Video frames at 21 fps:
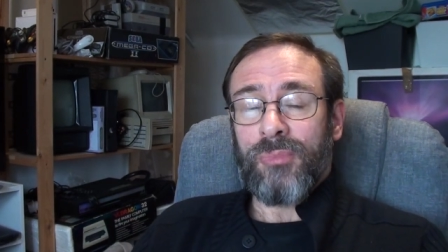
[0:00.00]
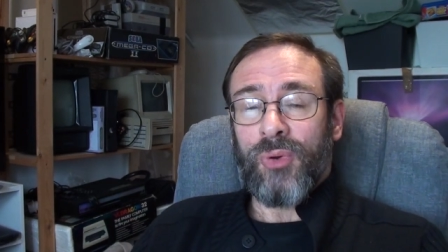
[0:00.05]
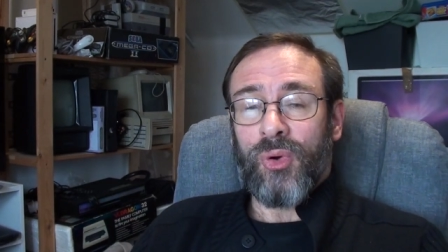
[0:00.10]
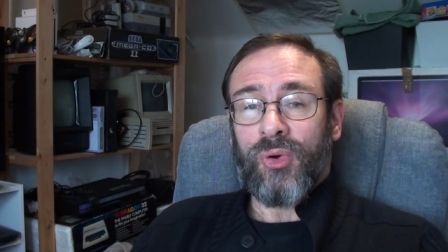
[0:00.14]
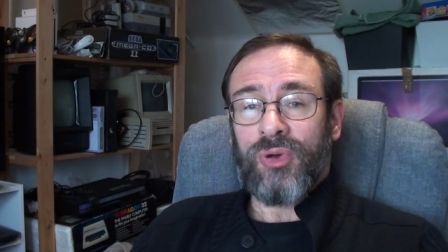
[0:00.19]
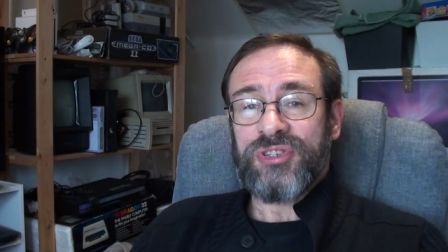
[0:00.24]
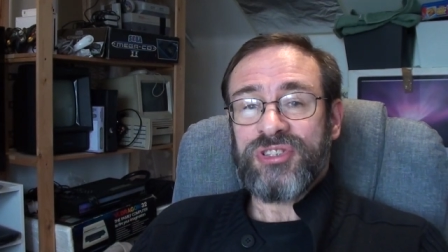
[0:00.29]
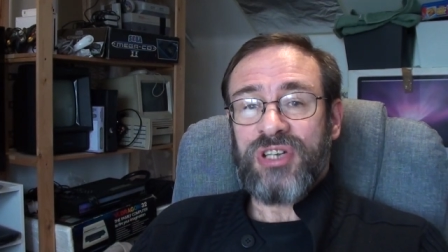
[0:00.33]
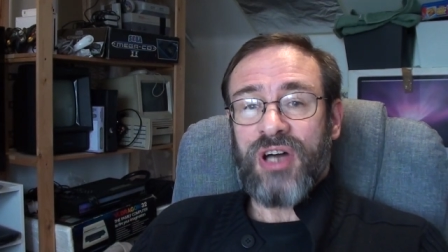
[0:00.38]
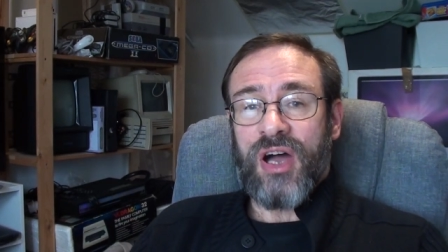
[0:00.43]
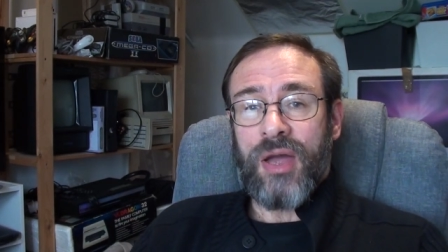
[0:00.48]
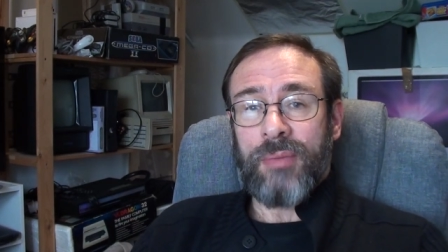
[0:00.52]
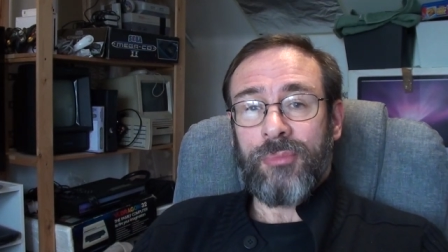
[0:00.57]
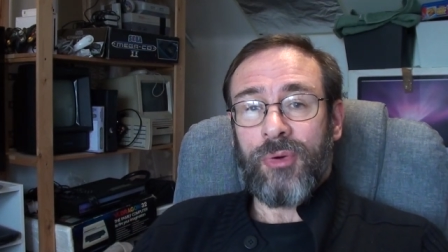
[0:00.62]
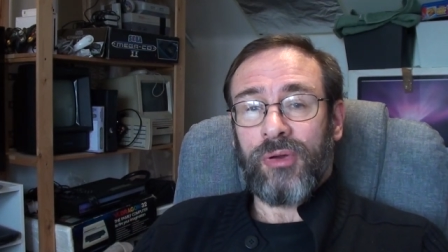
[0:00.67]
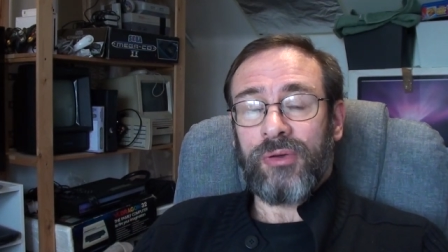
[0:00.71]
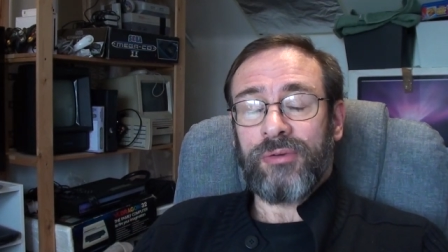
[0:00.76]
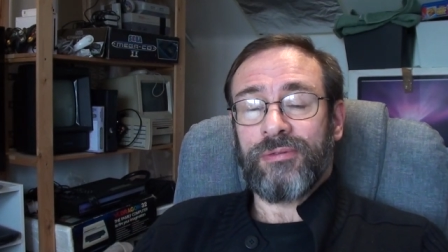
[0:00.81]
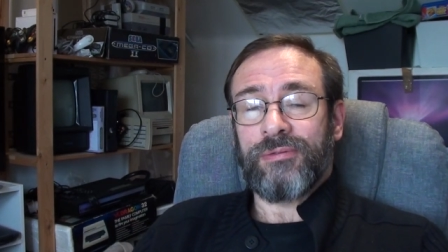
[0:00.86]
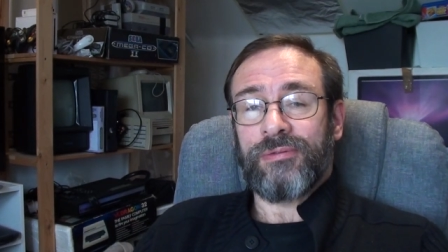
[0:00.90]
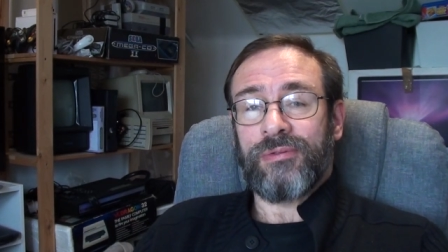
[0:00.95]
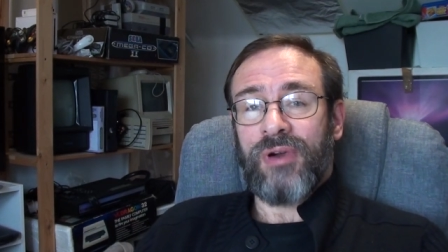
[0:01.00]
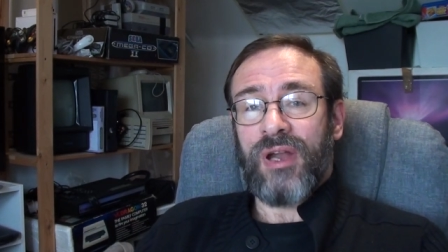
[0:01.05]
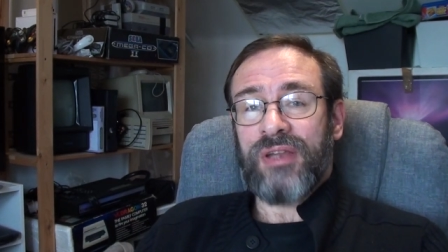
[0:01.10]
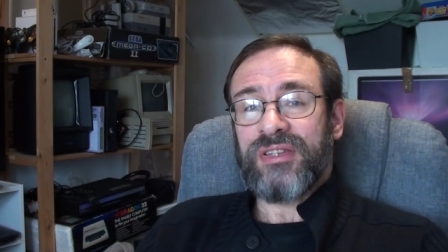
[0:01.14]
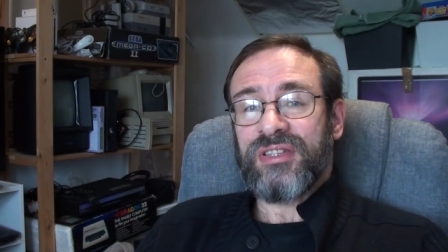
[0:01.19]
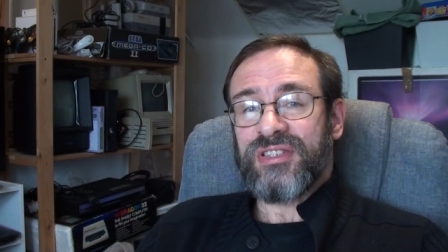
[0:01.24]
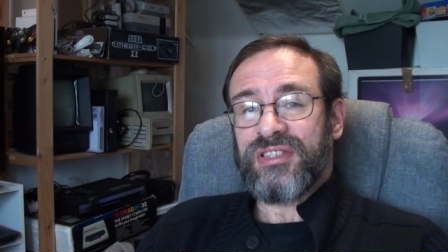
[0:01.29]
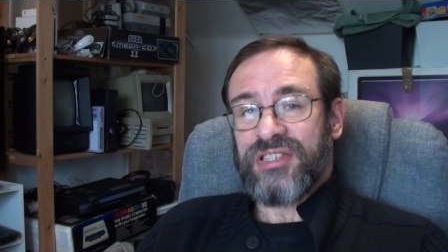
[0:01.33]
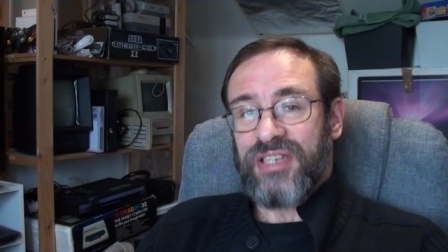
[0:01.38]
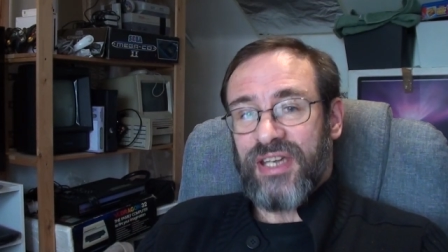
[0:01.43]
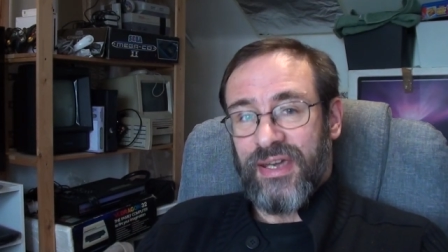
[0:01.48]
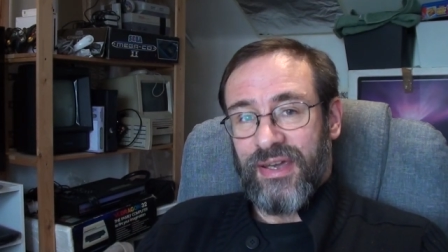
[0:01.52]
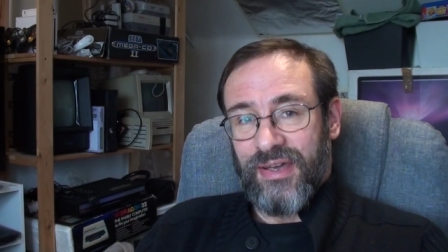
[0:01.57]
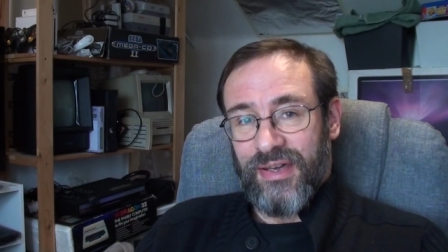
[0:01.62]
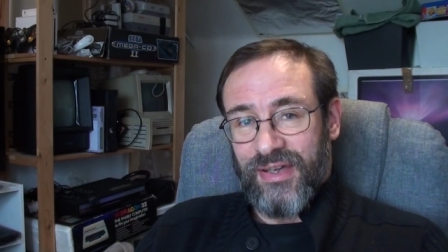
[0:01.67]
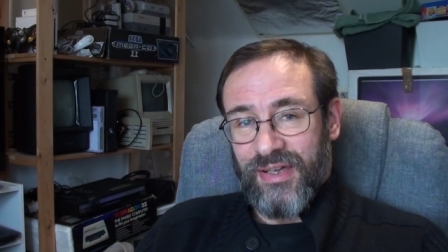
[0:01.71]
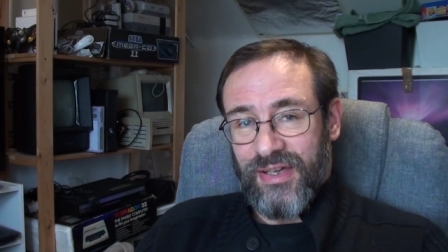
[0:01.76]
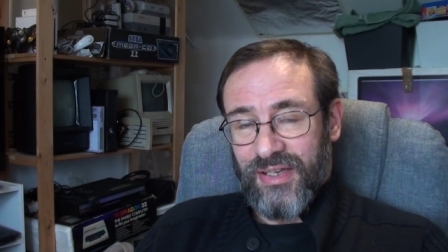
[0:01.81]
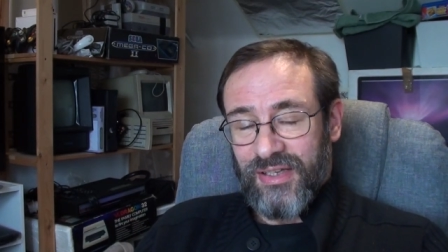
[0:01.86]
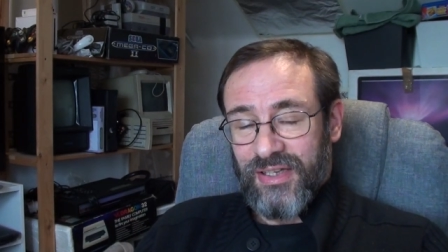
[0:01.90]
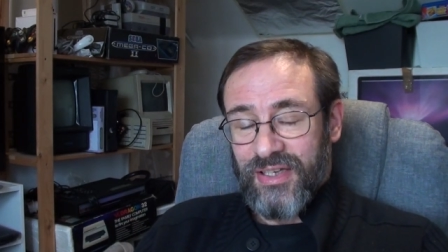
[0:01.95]
more time on
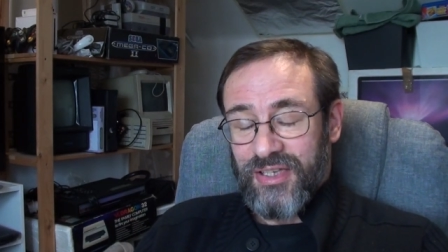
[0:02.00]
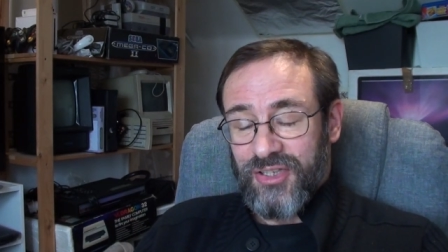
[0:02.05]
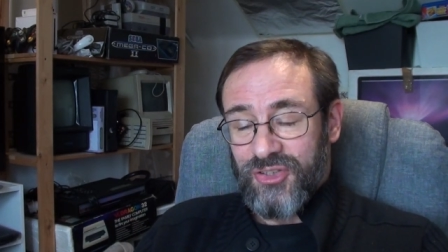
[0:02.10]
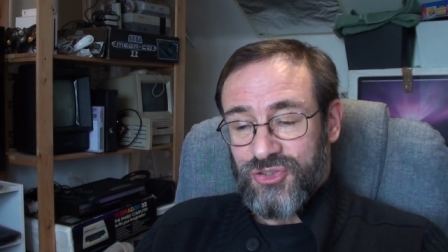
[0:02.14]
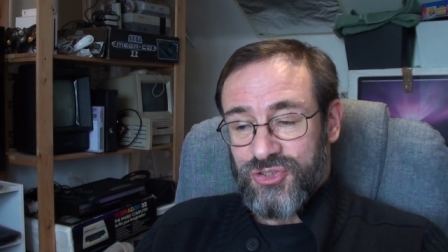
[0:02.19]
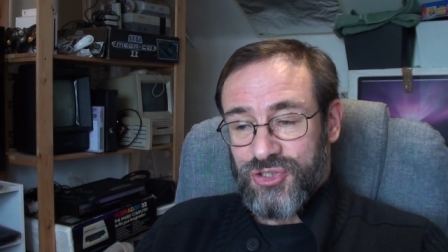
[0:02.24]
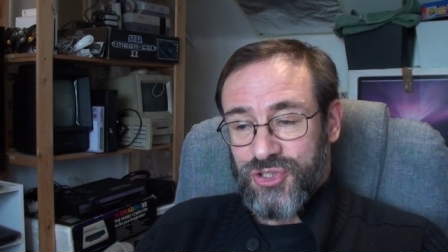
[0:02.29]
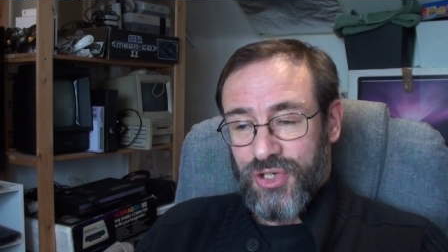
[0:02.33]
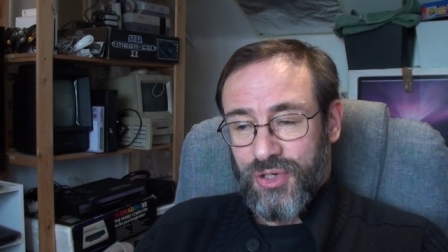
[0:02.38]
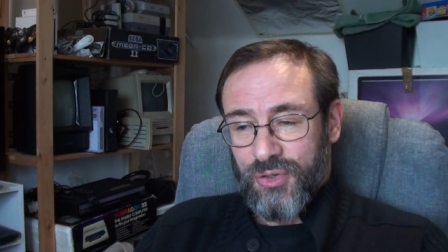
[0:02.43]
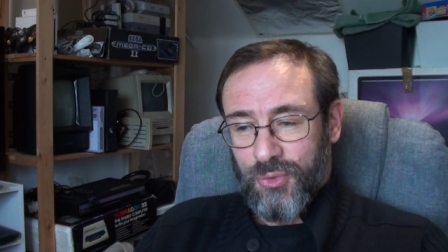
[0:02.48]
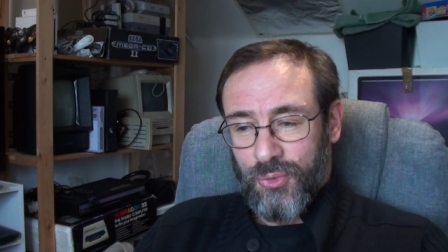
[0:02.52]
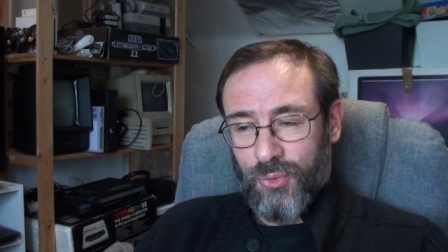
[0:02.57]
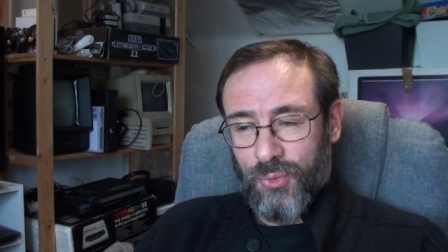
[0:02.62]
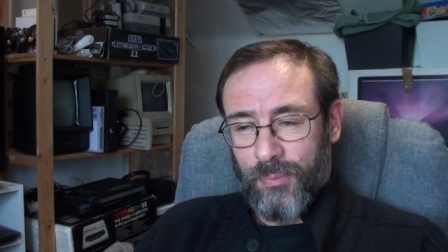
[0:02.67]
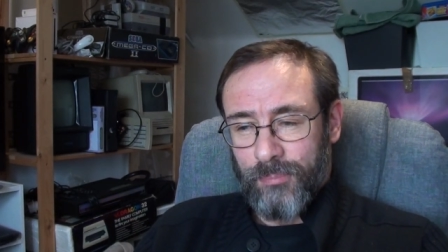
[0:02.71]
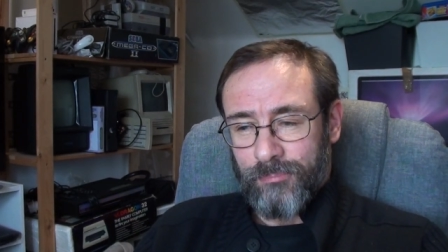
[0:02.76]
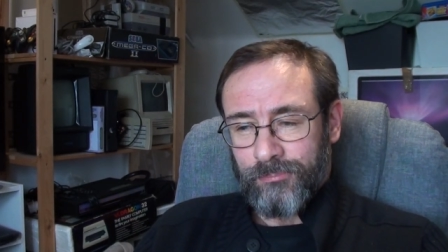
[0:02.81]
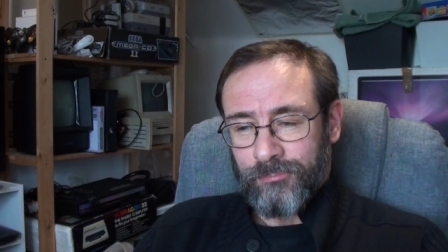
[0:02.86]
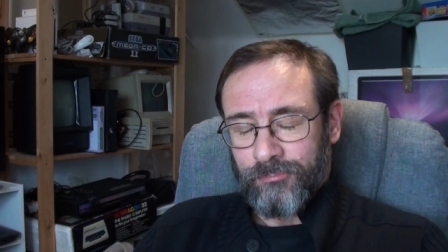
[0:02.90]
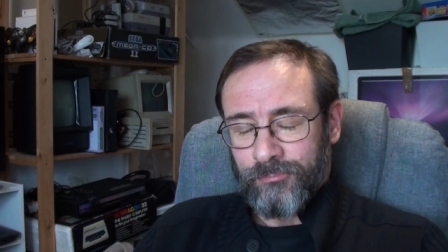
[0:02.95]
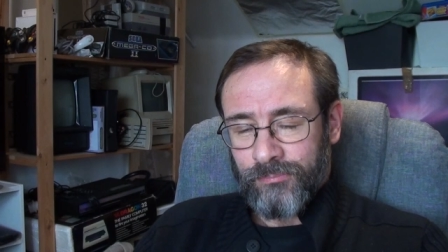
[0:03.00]
Frontier Elite 2.